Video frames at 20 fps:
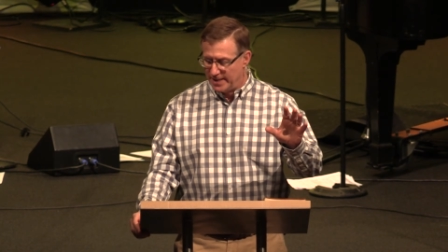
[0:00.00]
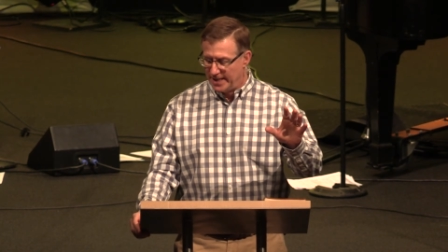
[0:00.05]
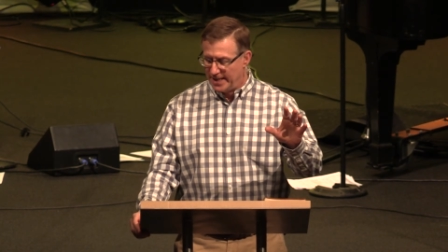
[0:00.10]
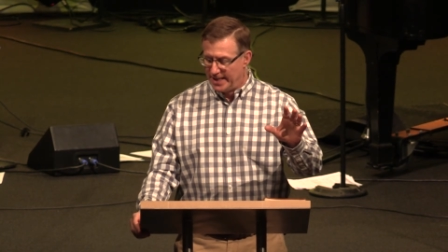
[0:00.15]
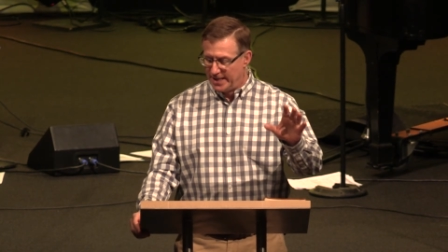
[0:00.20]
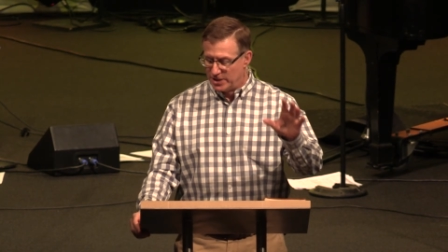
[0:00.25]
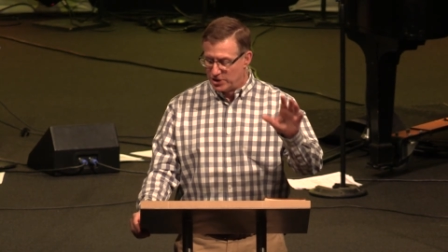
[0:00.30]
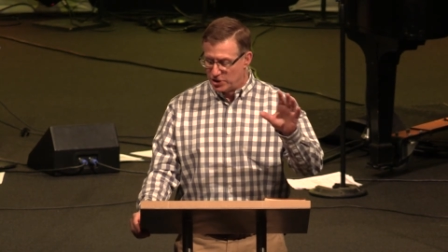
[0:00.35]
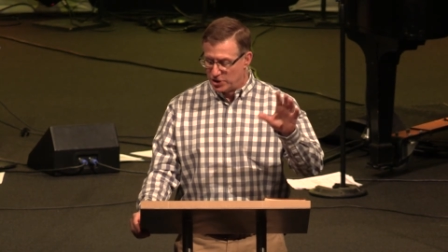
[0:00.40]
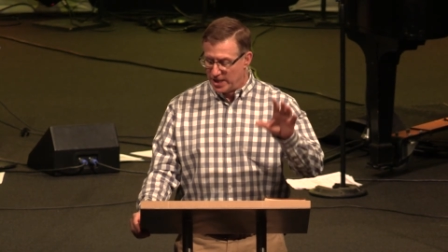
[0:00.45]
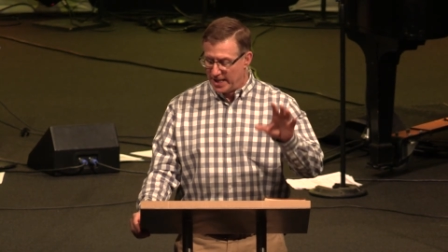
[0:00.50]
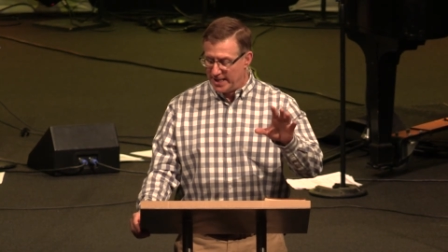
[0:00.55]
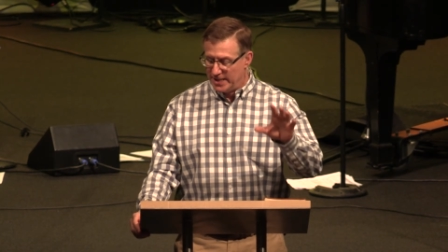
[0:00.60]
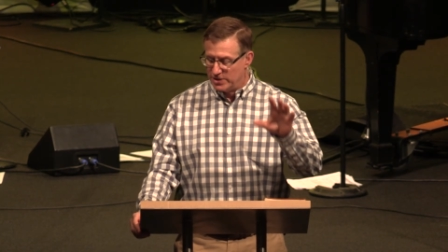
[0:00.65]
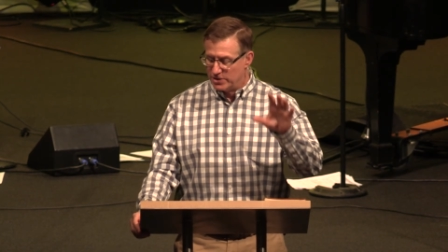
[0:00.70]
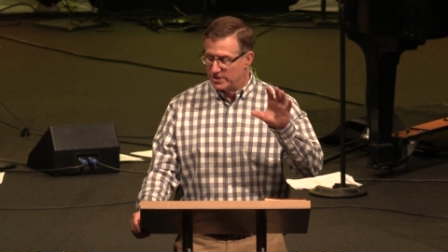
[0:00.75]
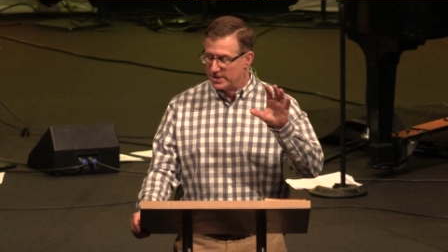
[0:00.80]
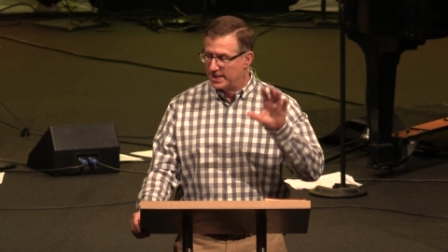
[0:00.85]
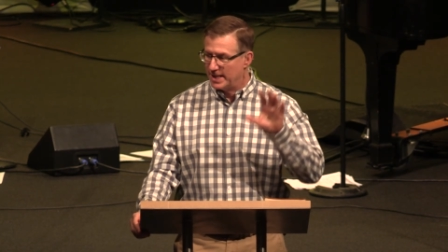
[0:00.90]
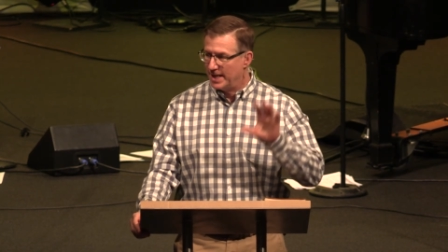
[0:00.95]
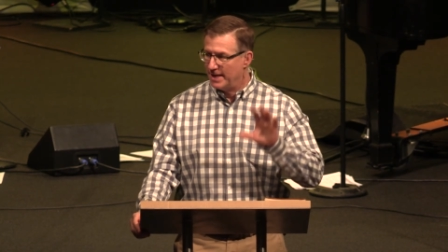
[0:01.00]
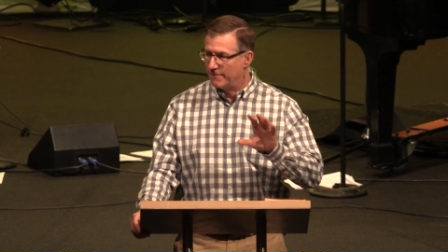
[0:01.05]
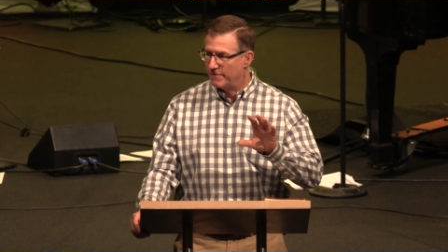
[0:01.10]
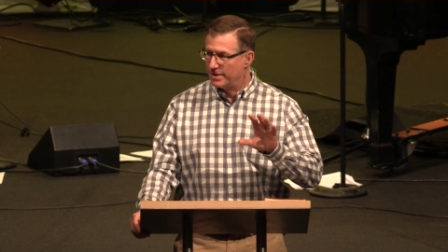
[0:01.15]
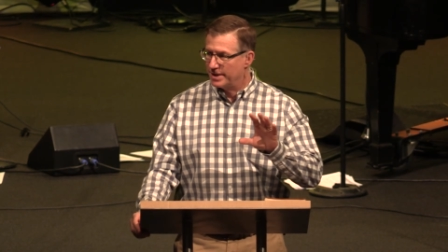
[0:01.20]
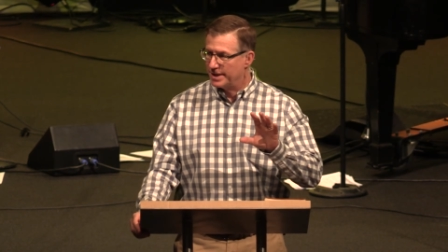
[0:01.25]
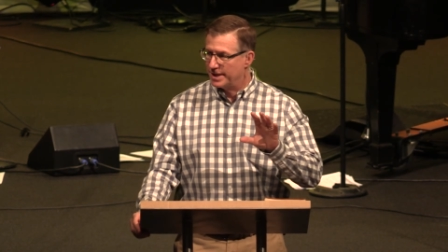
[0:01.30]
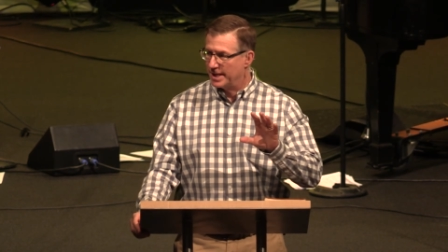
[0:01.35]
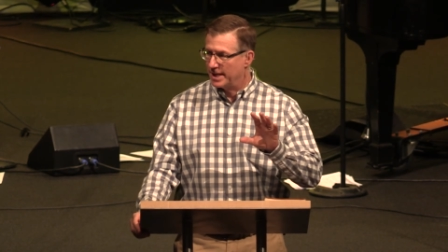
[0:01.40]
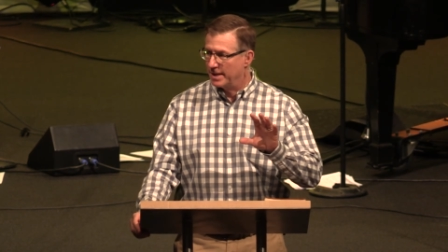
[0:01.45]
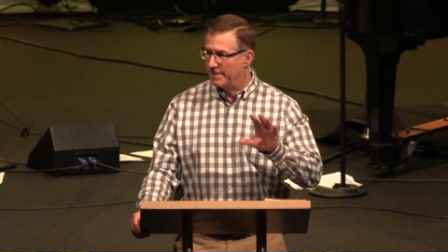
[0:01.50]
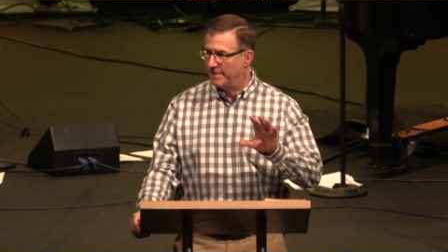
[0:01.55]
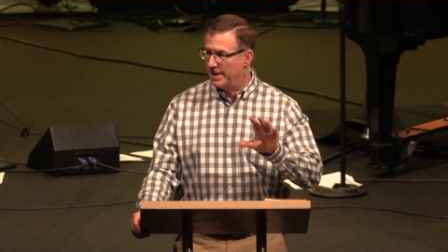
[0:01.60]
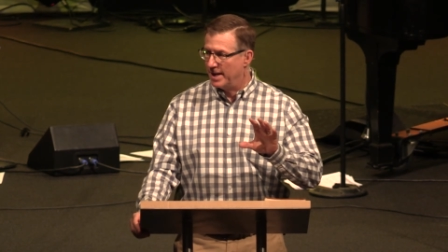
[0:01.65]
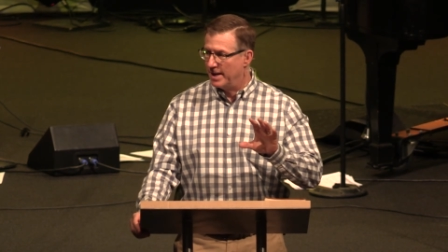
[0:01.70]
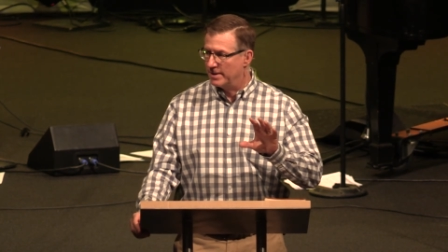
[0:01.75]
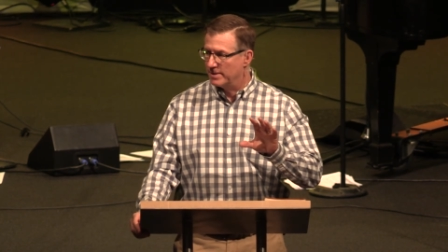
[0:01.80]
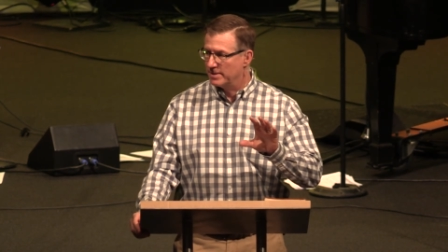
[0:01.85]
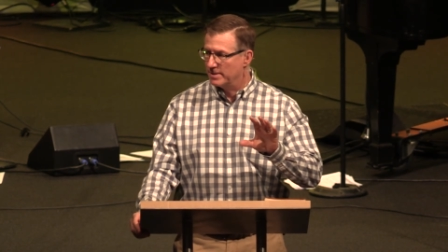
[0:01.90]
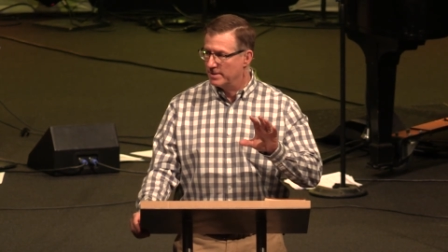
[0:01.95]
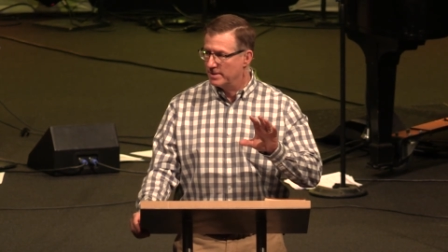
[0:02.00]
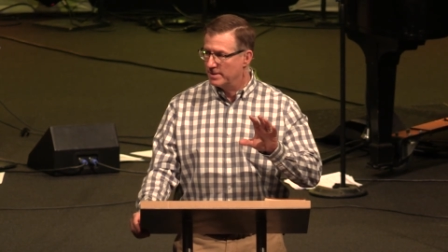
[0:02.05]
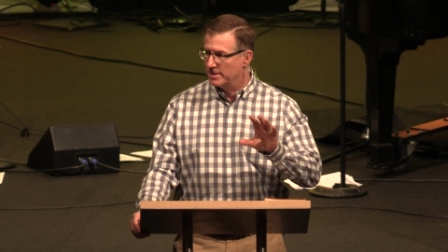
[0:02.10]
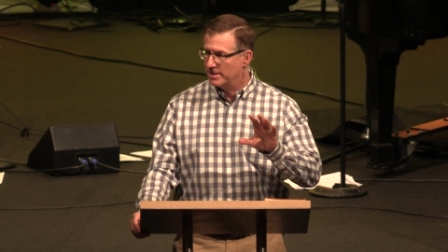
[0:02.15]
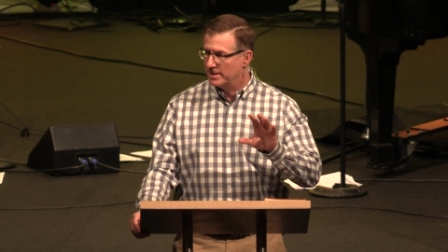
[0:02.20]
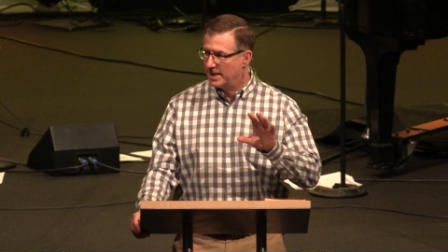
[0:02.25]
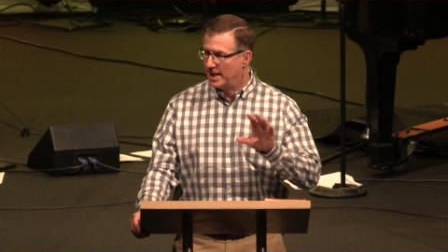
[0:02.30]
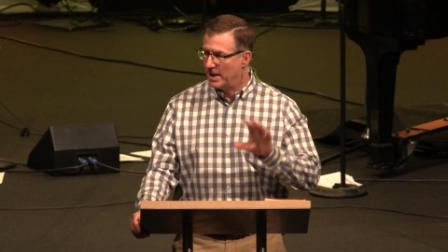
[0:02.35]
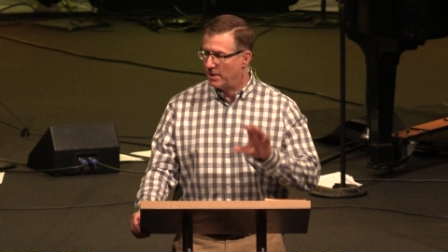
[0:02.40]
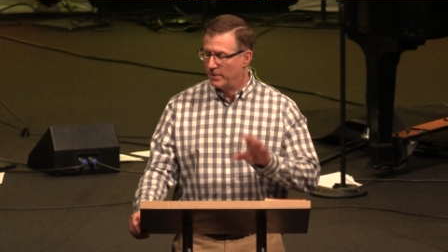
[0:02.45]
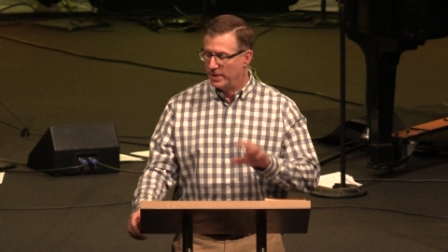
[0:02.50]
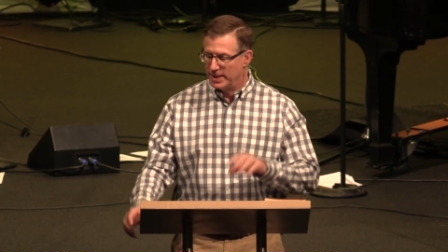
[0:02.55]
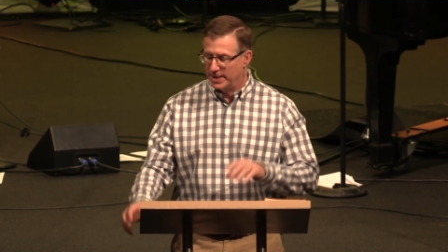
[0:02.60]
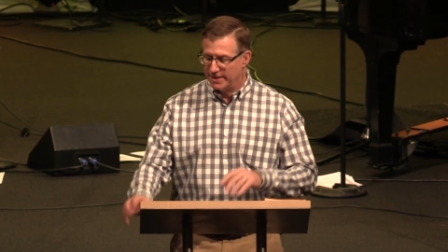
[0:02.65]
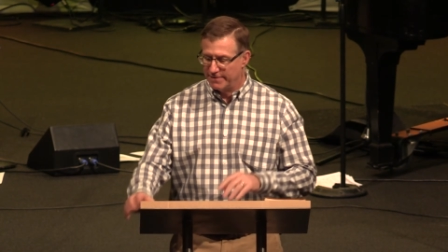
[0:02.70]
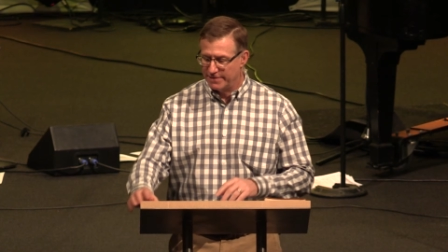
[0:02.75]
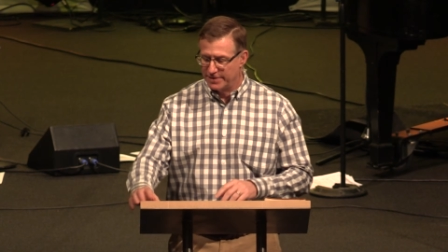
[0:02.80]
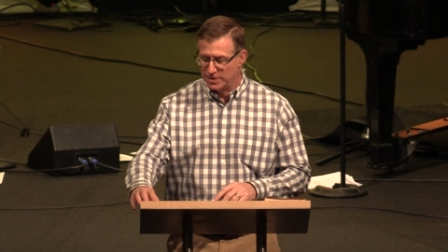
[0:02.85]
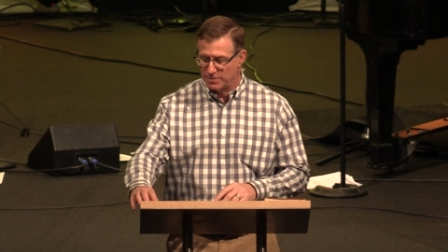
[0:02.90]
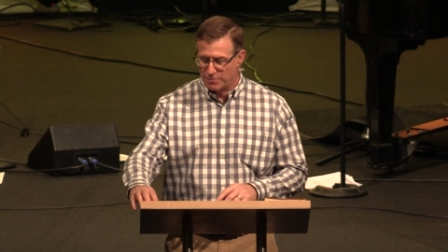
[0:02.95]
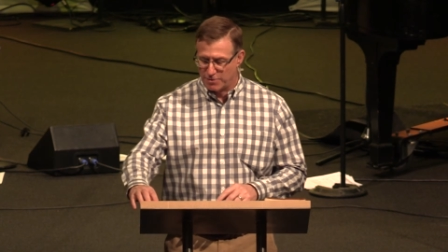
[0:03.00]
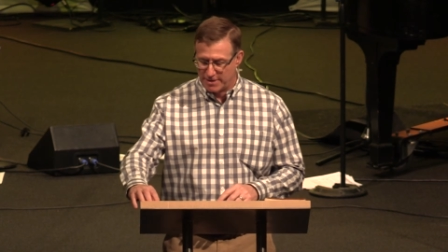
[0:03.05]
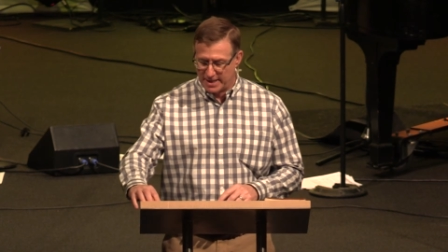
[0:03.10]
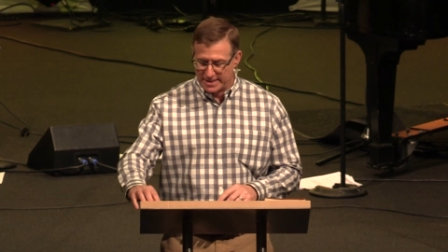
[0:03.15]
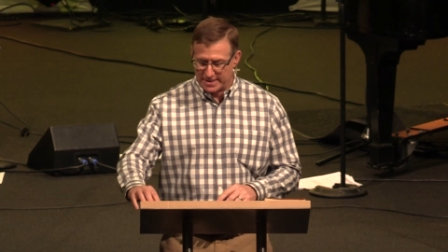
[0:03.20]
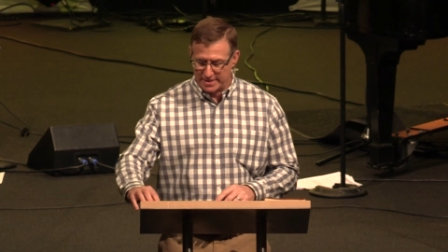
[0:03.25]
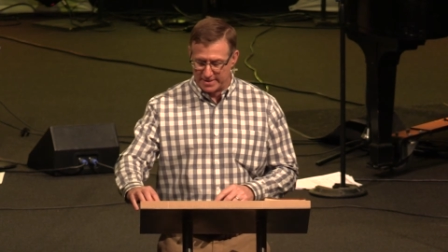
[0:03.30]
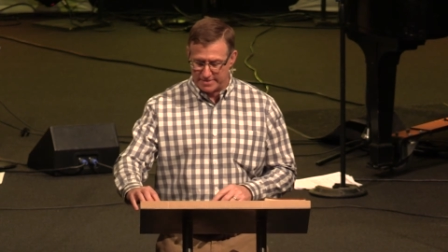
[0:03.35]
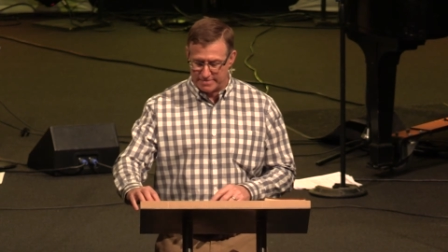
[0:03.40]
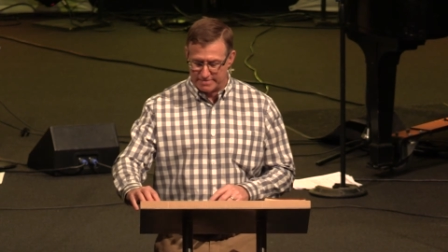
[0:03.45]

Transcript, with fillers: it changes everything about how we live in the present.